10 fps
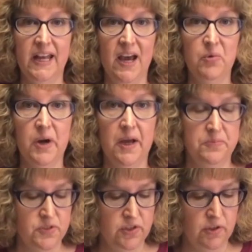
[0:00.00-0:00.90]
now we're
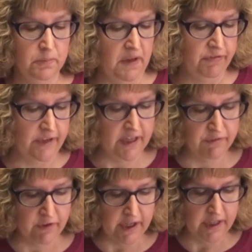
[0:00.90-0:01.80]
up to my
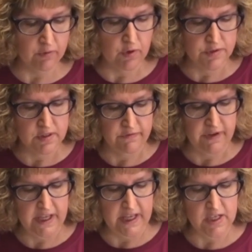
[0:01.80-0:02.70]
favorite roasted
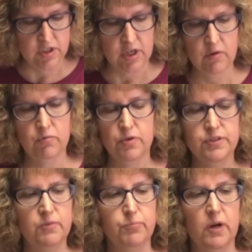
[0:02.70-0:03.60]
veg,
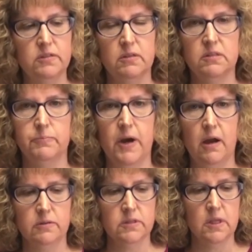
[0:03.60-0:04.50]
roasted Brussels
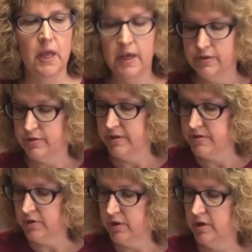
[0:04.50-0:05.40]
sprouts. So
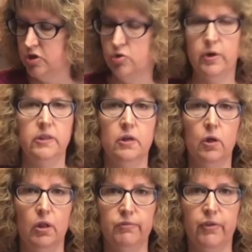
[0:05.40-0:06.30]
these are gonna join the
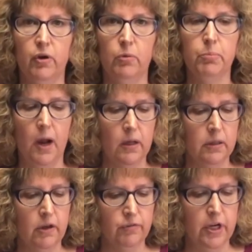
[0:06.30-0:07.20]
cauliflower and
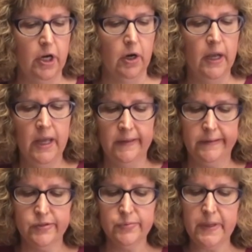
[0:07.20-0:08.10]
broccoli over here.
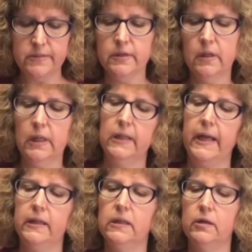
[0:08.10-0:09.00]
These are basically
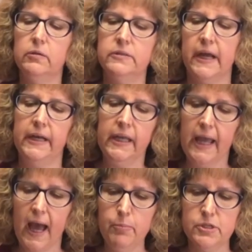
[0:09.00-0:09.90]
like little tiny
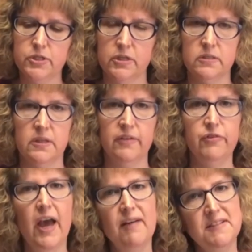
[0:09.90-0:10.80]
cabbages. If
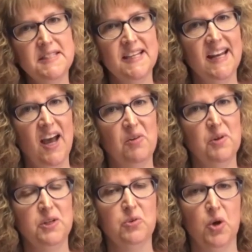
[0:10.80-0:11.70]
you haven't seen how
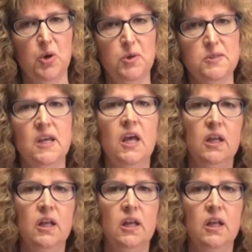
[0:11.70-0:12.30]
one grows,